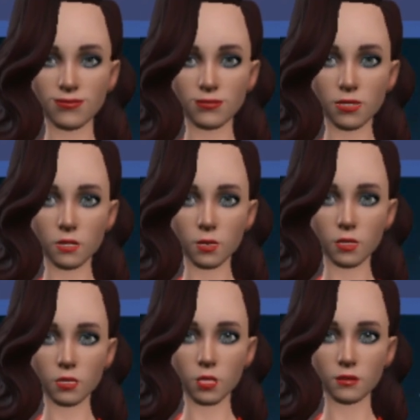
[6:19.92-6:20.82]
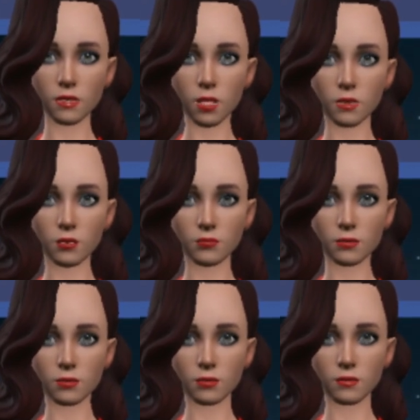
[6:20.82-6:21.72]
That's really interesting.
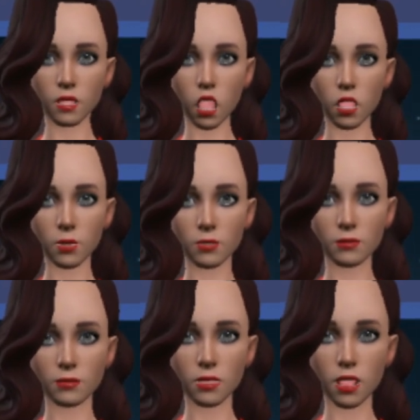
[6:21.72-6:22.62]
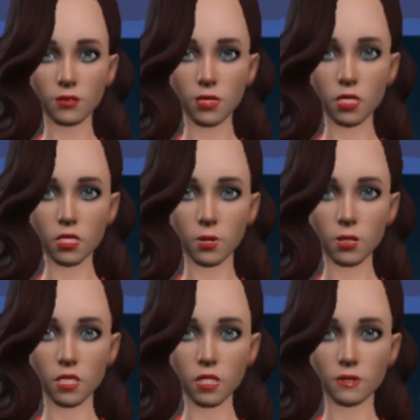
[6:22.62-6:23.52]
Bruce, what made you
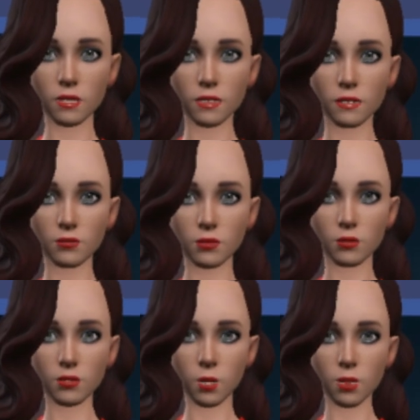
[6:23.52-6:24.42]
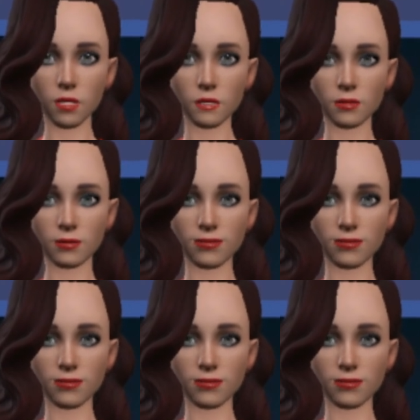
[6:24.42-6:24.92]
decide to retire from being a chef?